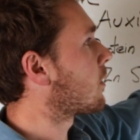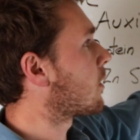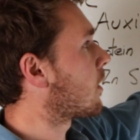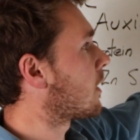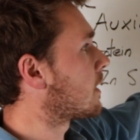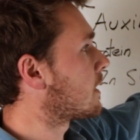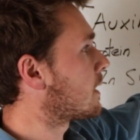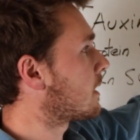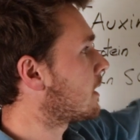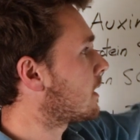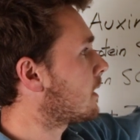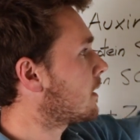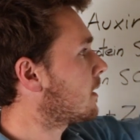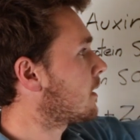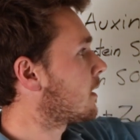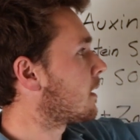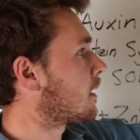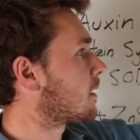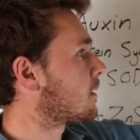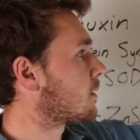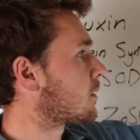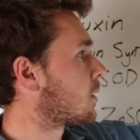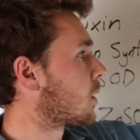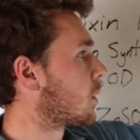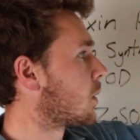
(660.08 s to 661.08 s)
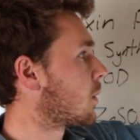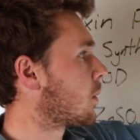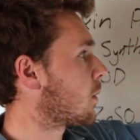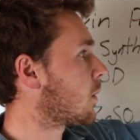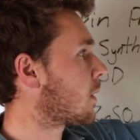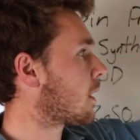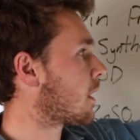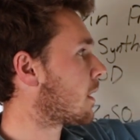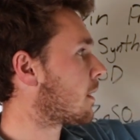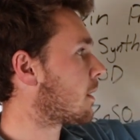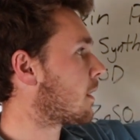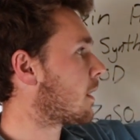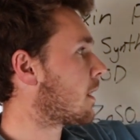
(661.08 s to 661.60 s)
a good idea
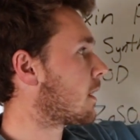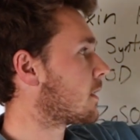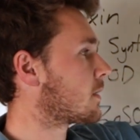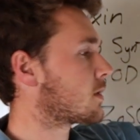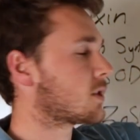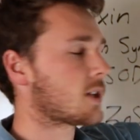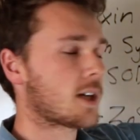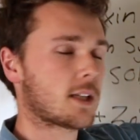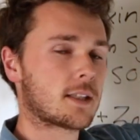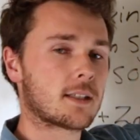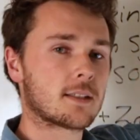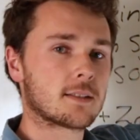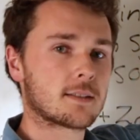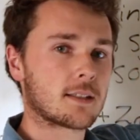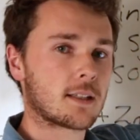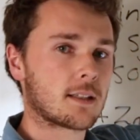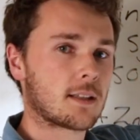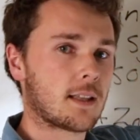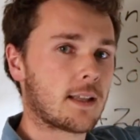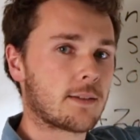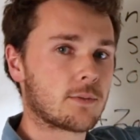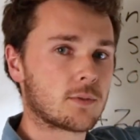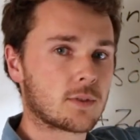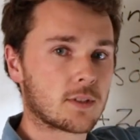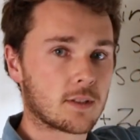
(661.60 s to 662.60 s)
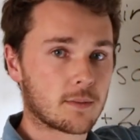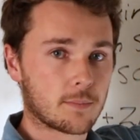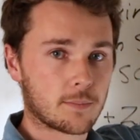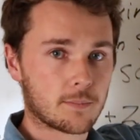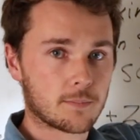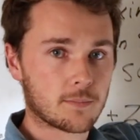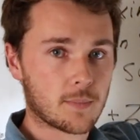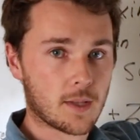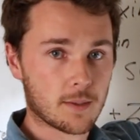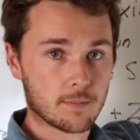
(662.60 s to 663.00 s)
to check your zinc levels and